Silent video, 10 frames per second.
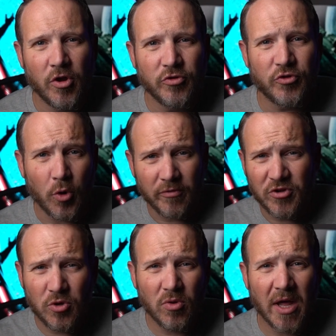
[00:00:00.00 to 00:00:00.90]
So if
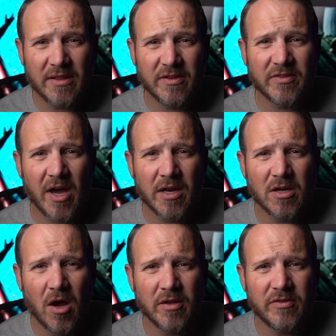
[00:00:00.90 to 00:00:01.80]
you like this kind of
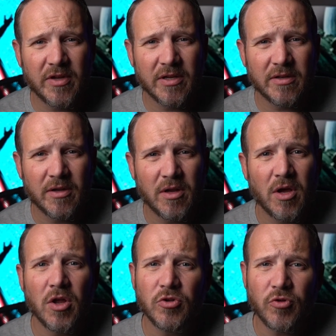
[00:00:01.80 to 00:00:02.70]
content,
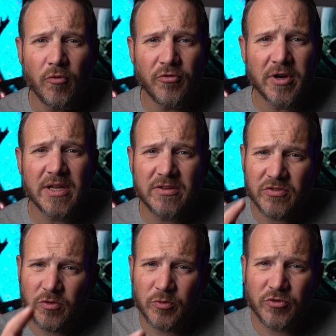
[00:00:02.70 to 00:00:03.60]
don't forget to
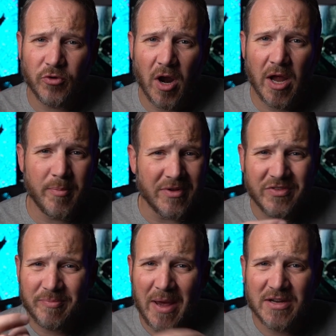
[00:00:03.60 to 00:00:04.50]
subscribe and
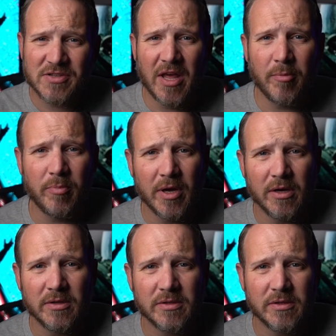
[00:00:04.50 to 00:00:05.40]
smash that
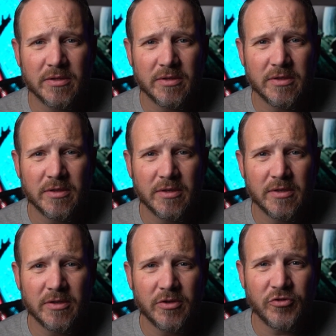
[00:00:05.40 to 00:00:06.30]
bell.
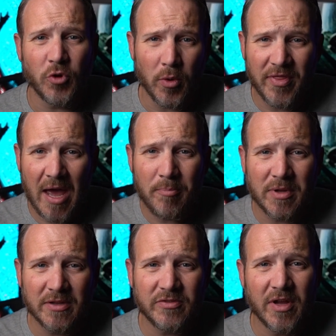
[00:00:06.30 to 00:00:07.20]
So with that
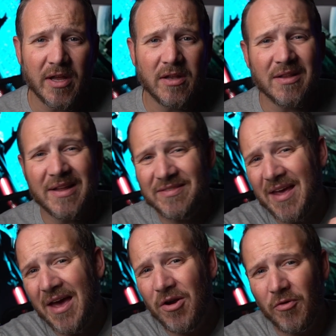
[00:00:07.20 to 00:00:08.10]
being said, let's
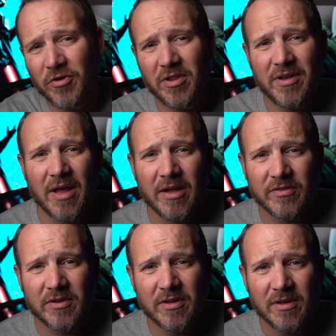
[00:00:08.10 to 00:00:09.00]
head over to the
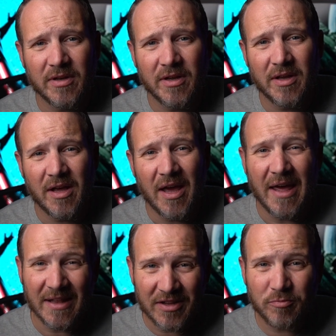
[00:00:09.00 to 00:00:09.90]
desk
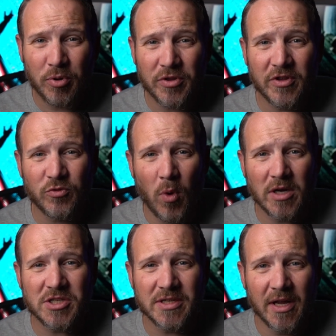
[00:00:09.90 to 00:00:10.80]
and let's put this
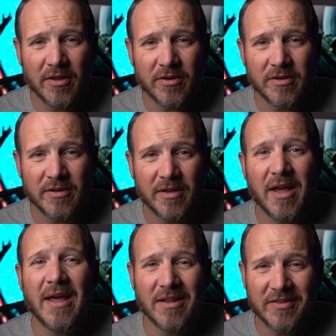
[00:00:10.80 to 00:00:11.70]
watch together
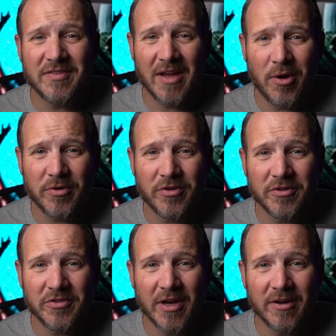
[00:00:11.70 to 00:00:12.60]
and let's see how it
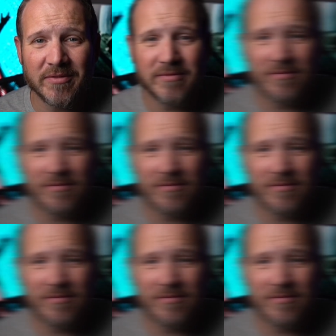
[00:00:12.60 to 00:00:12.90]
turns out.